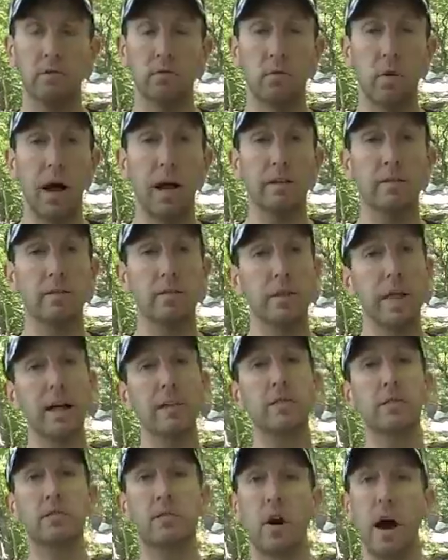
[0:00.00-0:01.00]

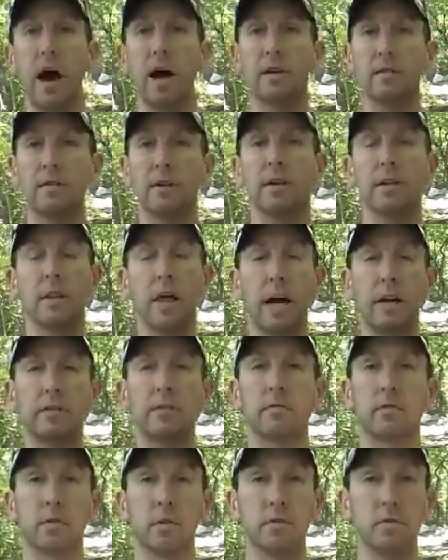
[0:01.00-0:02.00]
rocks and lots
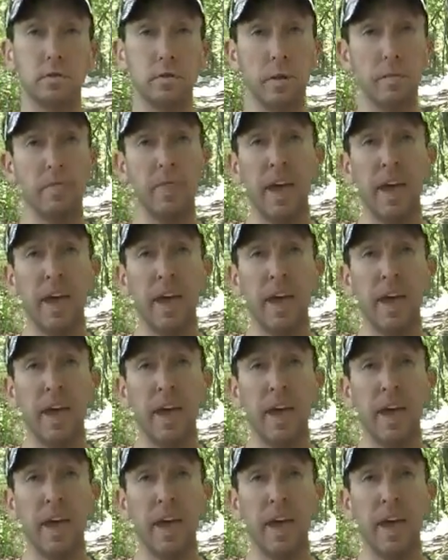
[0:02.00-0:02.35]
of roots.